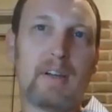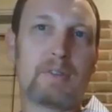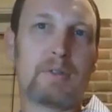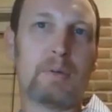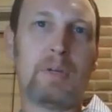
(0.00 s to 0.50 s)

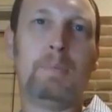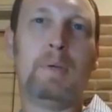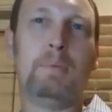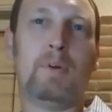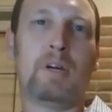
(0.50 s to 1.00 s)
So many
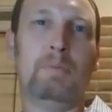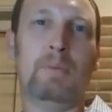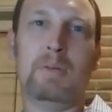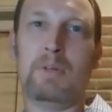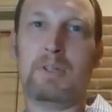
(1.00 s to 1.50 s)
people come
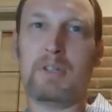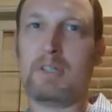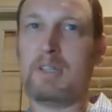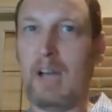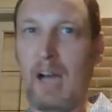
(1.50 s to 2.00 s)
in with just the,